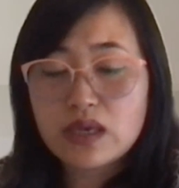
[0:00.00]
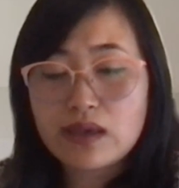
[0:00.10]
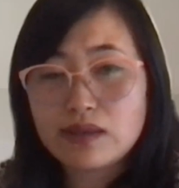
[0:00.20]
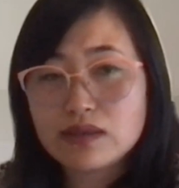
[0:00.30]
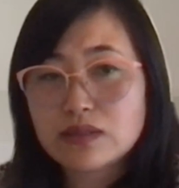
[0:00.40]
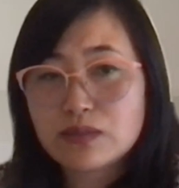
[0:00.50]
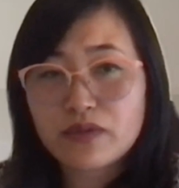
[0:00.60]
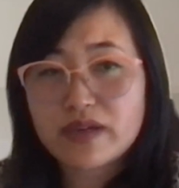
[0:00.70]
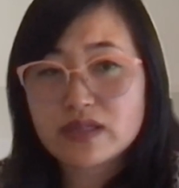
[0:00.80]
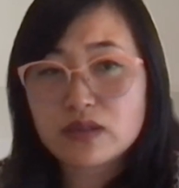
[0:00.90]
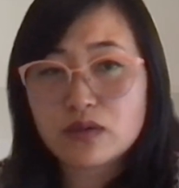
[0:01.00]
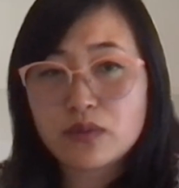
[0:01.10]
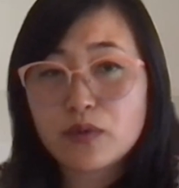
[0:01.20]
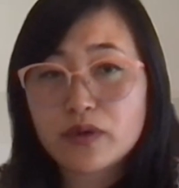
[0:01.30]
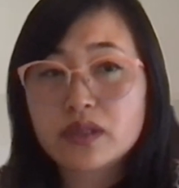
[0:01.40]
and this provides a little
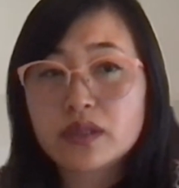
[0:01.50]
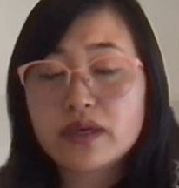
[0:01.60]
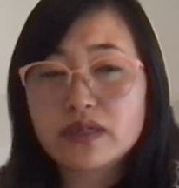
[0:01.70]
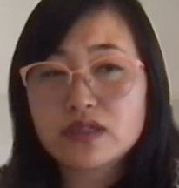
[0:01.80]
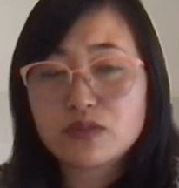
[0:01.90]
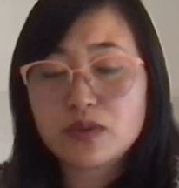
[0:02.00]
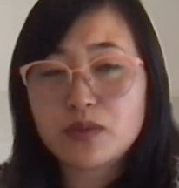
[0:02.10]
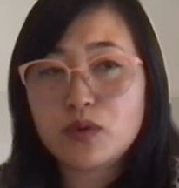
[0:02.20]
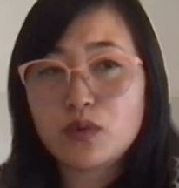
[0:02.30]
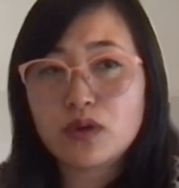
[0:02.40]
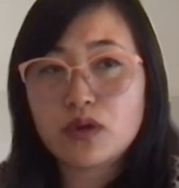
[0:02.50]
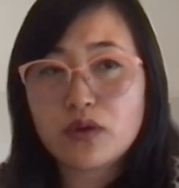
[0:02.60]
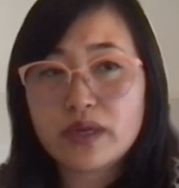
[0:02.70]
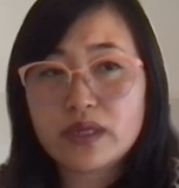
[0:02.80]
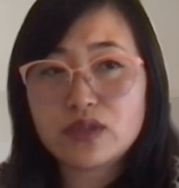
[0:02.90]
bit more clarity to people who are
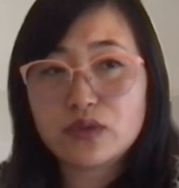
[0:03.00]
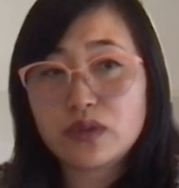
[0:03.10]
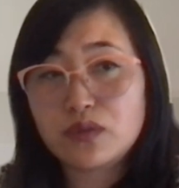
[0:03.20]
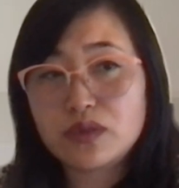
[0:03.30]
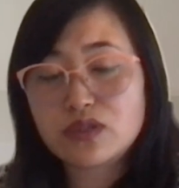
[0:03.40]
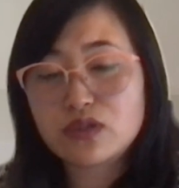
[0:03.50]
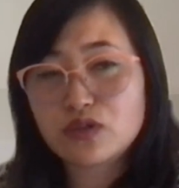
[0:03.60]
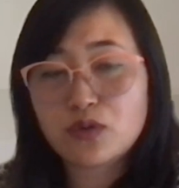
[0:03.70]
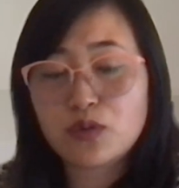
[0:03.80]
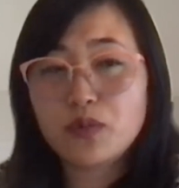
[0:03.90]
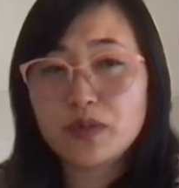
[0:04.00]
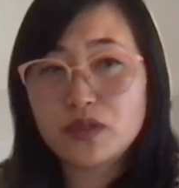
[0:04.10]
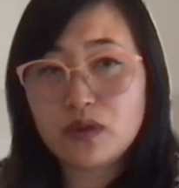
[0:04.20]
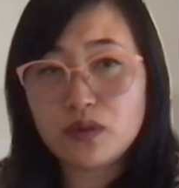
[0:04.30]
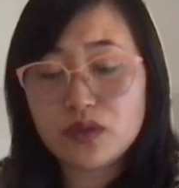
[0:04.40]
already doing the research or will be
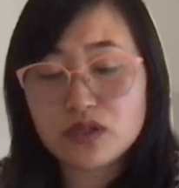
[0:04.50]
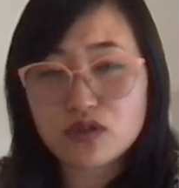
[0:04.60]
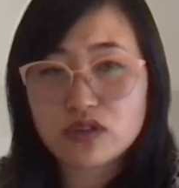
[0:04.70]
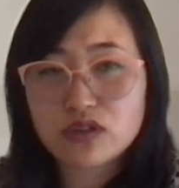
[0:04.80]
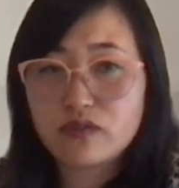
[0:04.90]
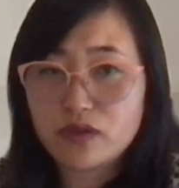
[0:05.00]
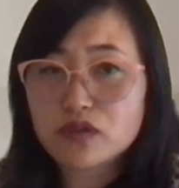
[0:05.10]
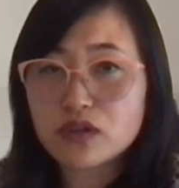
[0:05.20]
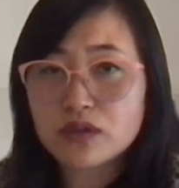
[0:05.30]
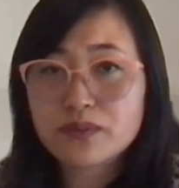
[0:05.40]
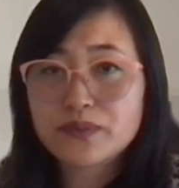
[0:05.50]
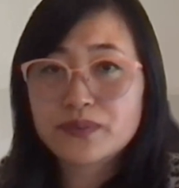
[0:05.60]
doing research in the future.